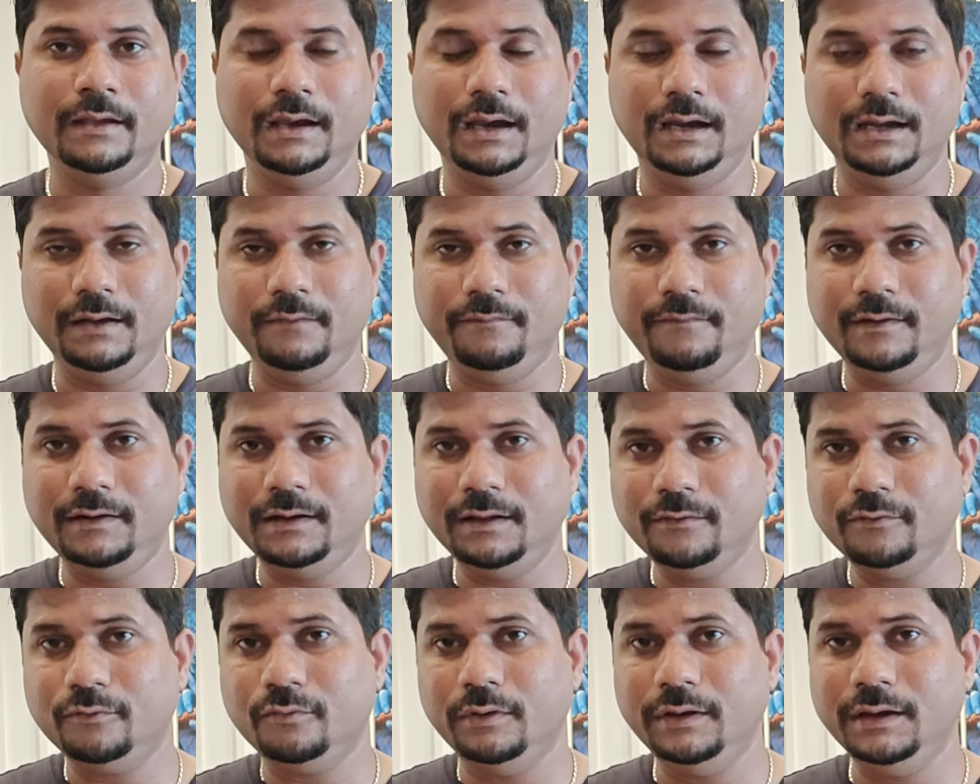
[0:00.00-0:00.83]
and if it
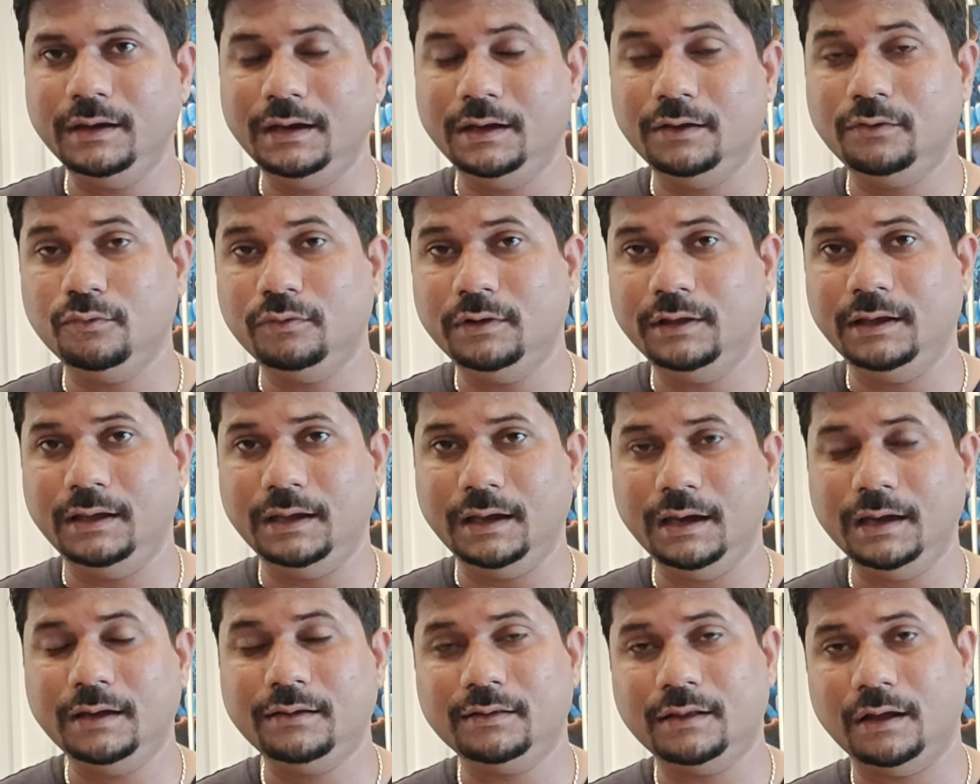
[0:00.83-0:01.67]
is going into the
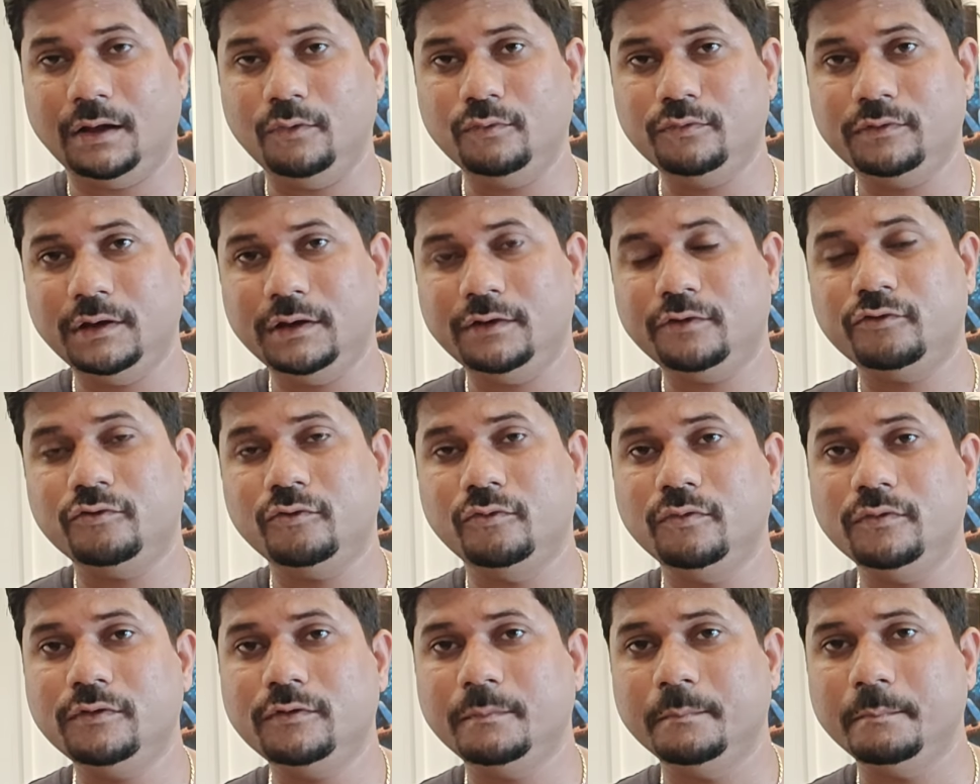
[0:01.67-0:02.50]
8th house, it
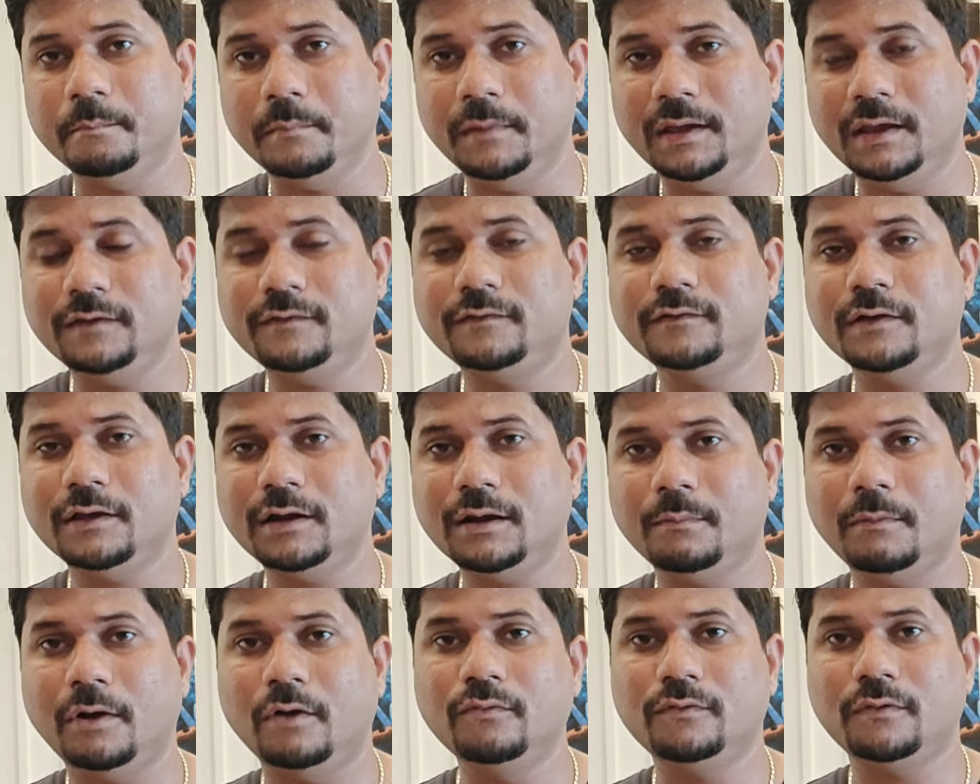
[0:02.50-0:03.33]
shows major
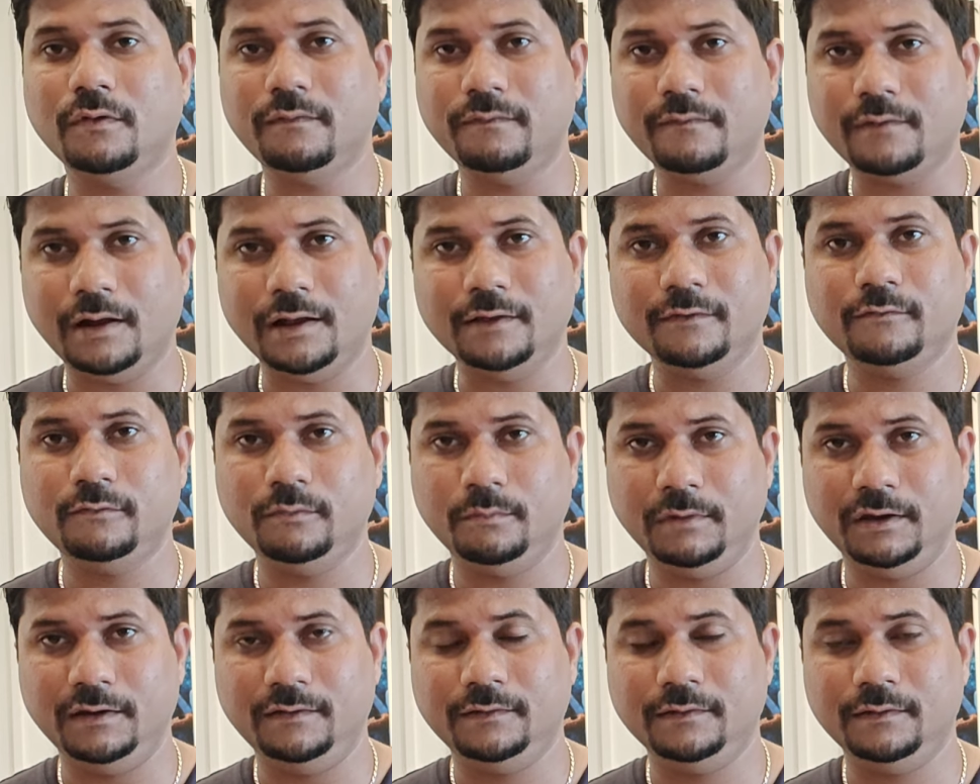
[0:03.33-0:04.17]
amount of
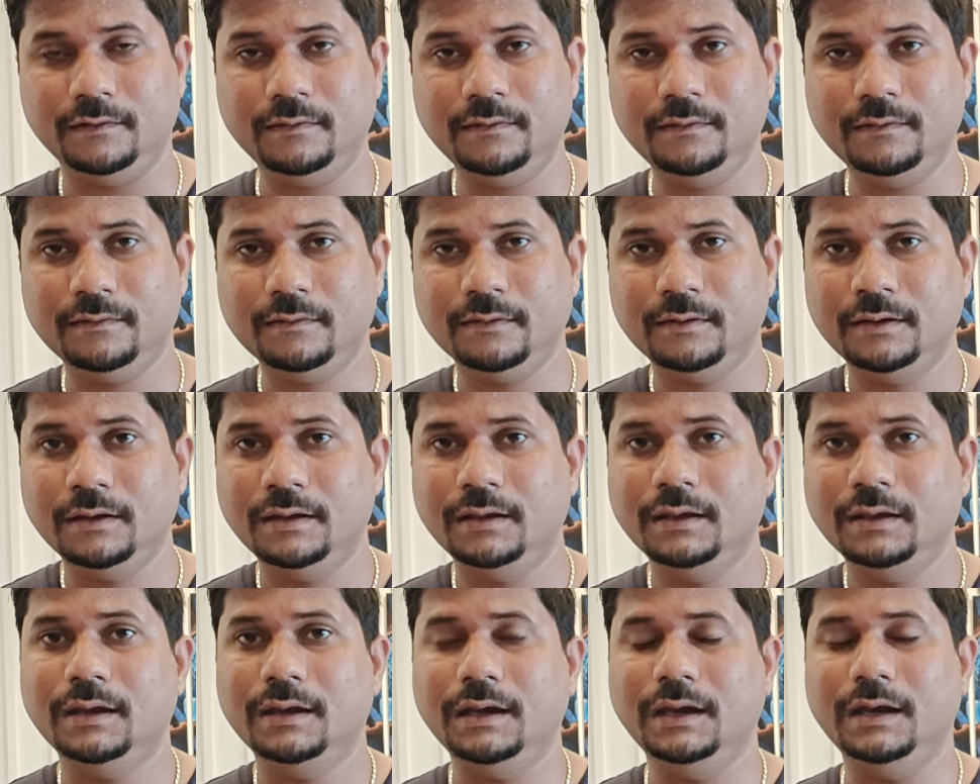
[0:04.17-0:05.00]
transformations
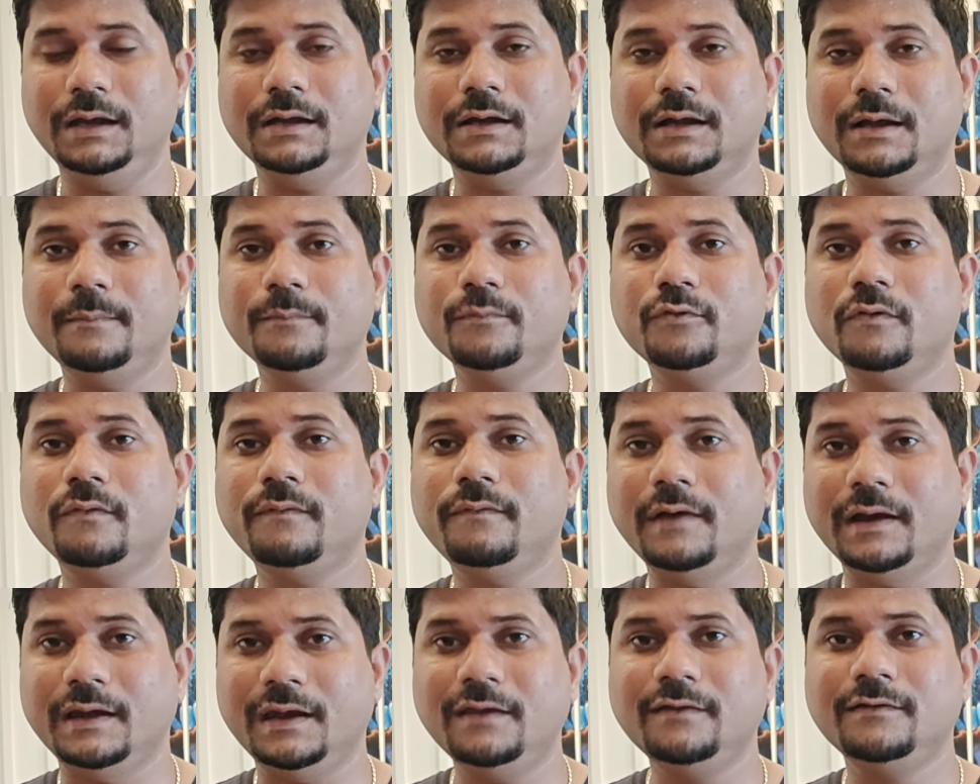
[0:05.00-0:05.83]
in terms of
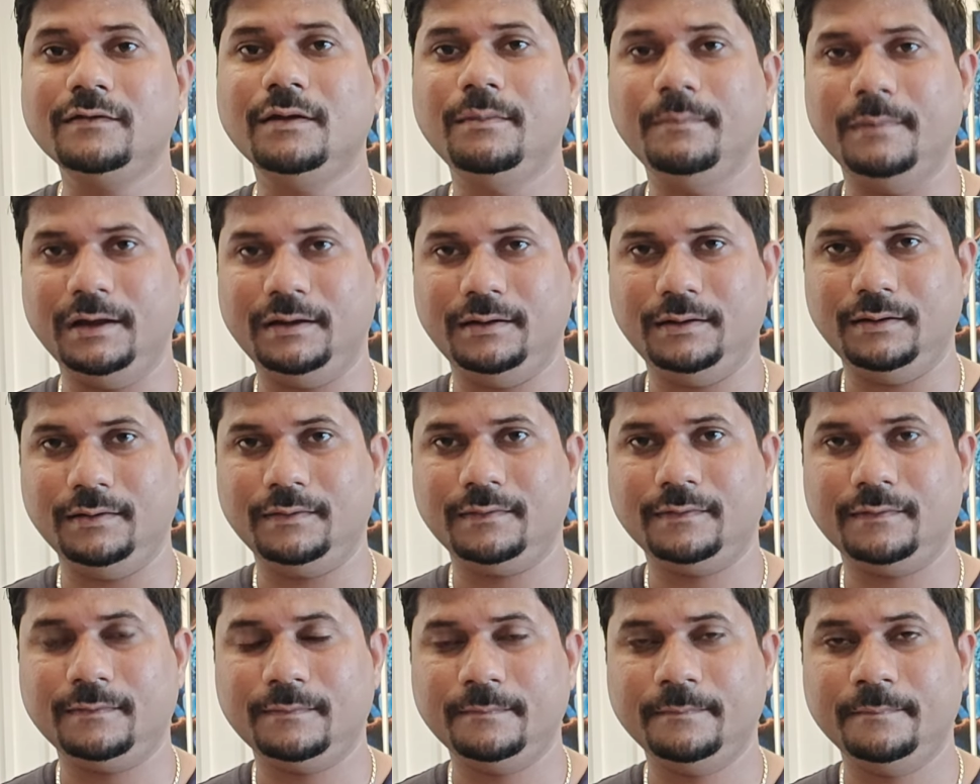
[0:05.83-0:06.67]
financial
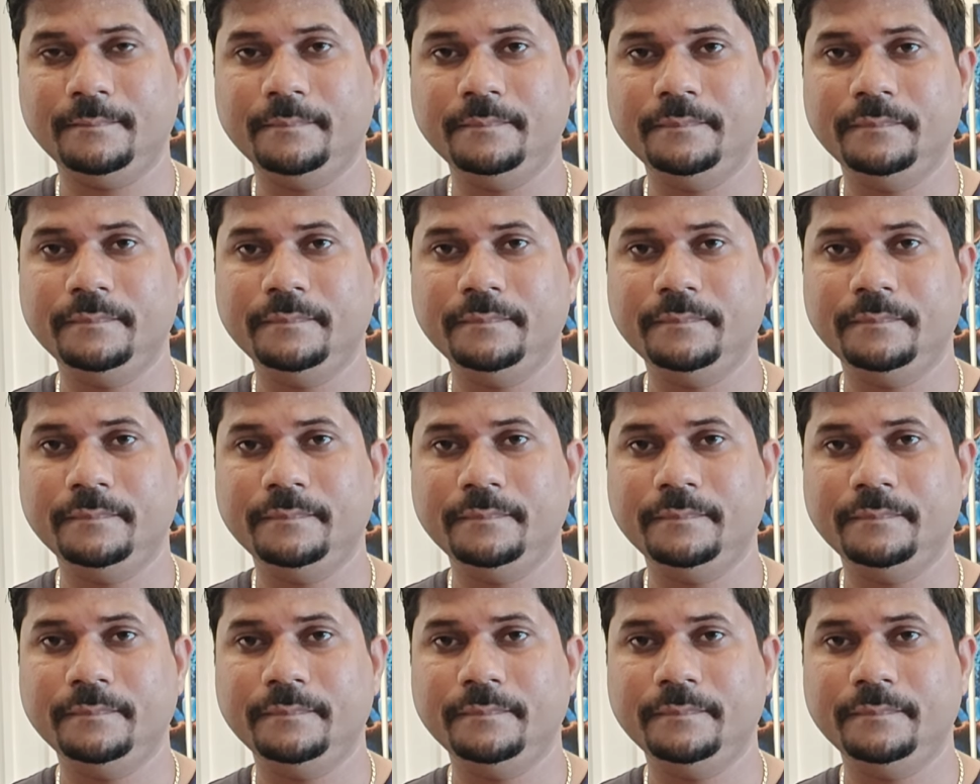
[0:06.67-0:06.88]
matters.